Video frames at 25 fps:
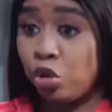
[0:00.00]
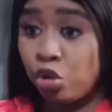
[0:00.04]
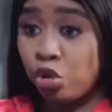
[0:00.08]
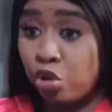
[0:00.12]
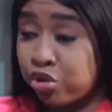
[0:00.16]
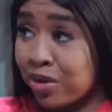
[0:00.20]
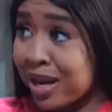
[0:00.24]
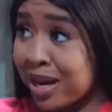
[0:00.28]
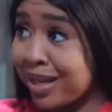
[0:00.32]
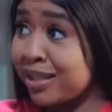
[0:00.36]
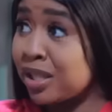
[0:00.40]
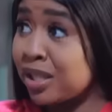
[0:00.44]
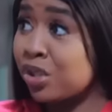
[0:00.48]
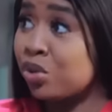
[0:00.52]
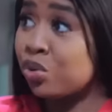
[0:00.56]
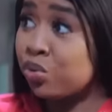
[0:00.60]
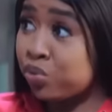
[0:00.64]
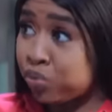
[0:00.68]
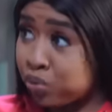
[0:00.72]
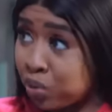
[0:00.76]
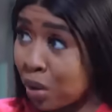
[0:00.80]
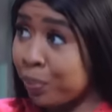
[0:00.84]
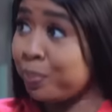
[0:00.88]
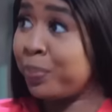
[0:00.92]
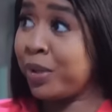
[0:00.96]
you try this
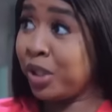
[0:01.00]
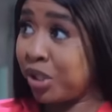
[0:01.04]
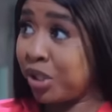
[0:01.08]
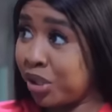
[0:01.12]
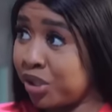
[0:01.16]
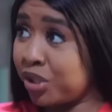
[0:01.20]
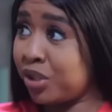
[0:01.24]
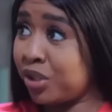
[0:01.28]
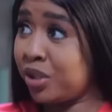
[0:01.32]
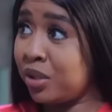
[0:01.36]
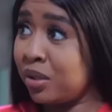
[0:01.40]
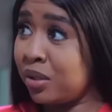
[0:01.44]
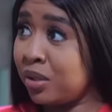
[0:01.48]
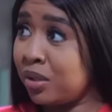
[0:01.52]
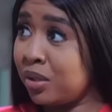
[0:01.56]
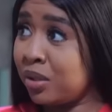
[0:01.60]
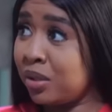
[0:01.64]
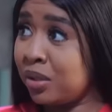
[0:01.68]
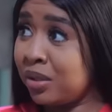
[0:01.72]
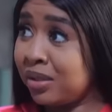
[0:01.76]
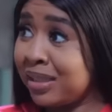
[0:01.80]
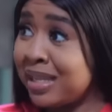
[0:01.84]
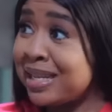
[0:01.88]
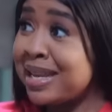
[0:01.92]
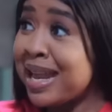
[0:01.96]
rubbish,
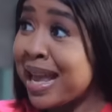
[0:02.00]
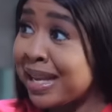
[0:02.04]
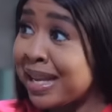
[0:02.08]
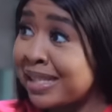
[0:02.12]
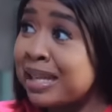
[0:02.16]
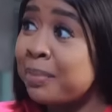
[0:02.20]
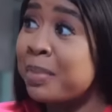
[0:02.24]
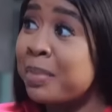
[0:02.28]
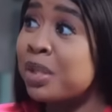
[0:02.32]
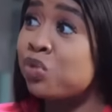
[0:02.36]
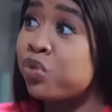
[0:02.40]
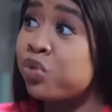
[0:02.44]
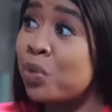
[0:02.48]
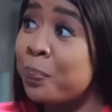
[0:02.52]
the next time it